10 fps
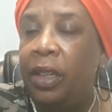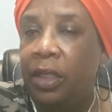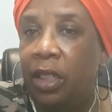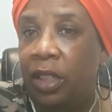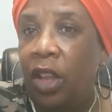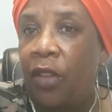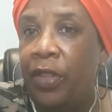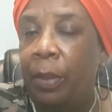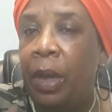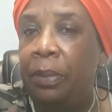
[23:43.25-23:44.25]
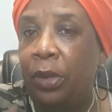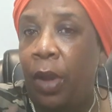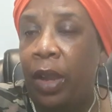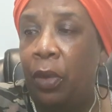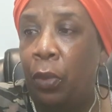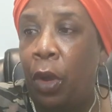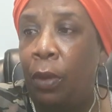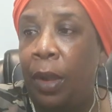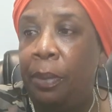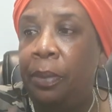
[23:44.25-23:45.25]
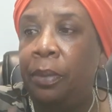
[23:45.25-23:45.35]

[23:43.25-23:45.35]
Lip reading: to soften them up so I could roll them.